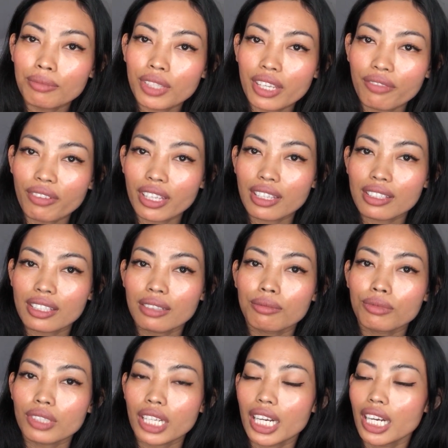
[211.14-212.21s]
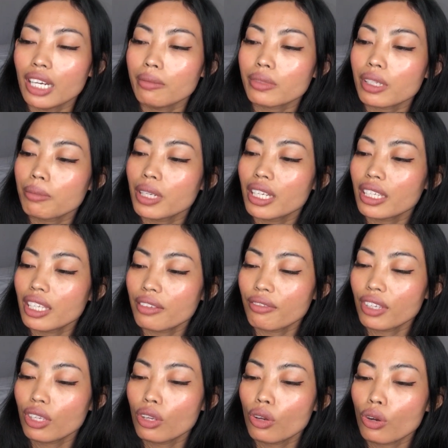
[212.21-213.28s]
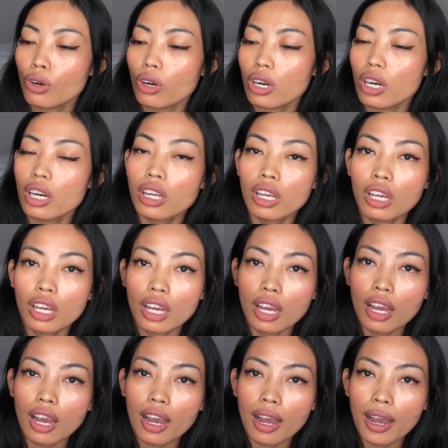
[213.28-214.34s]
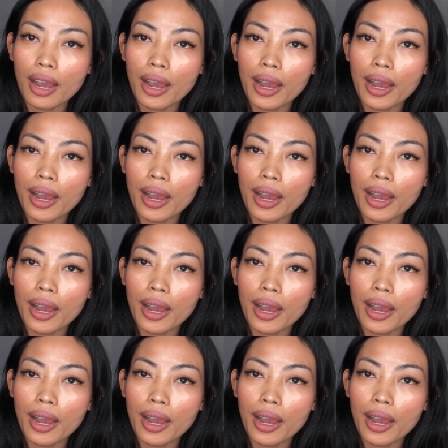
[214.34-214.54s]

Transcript: giving some time. So I mean, like, giving your I